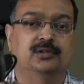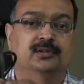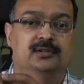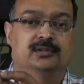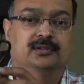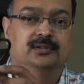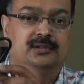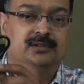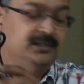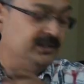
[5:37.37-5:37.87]

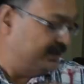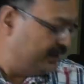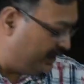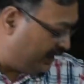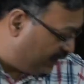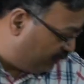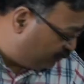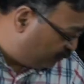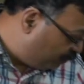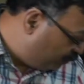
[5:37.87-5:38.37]

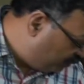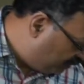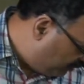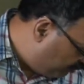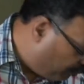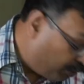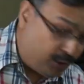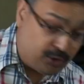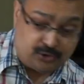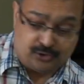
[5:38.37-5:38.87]
I will show you
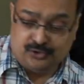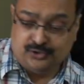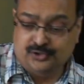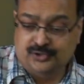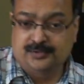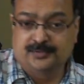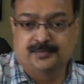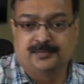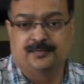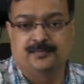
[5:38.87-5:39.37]
the
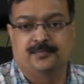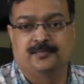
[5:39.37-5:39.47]
box.